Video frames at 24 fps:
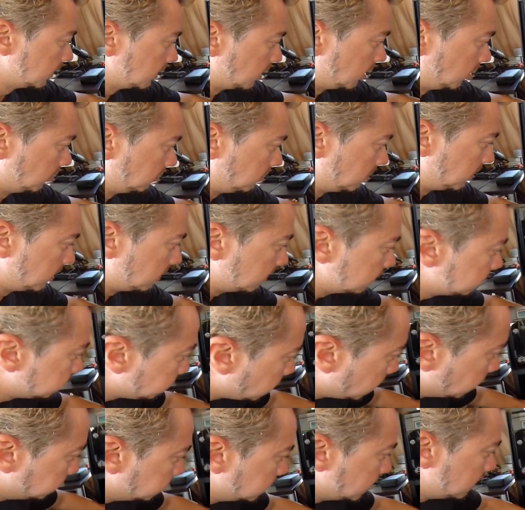Old
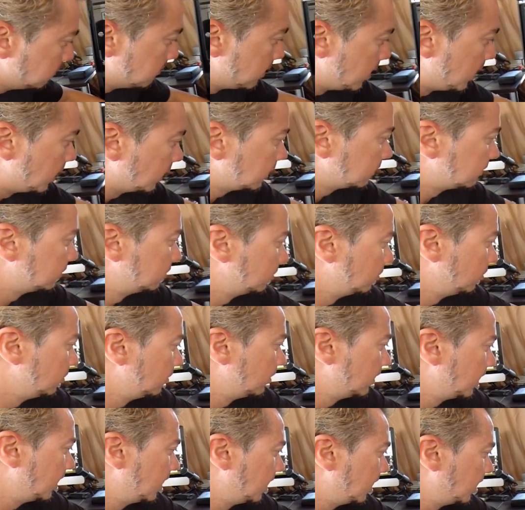5D Mark II
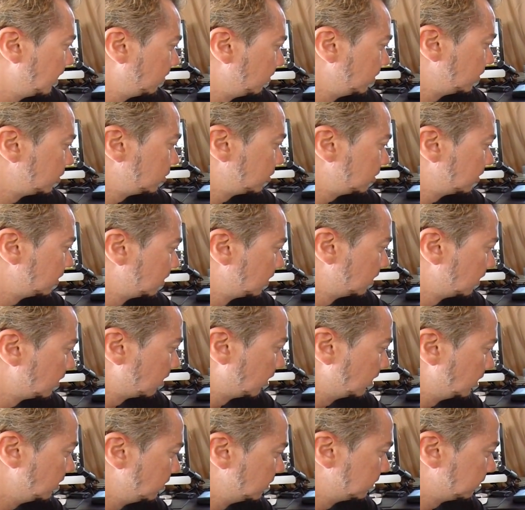there, which
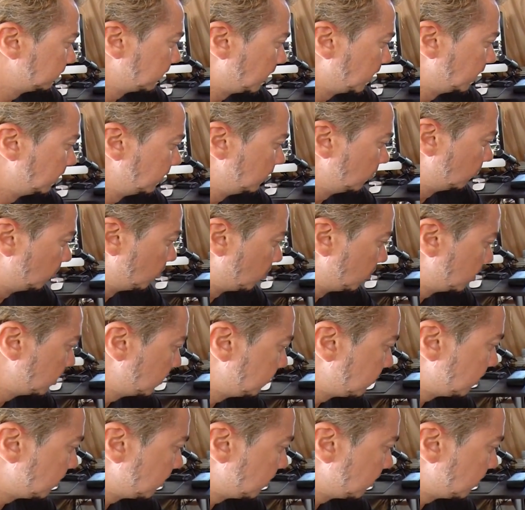I use for underwater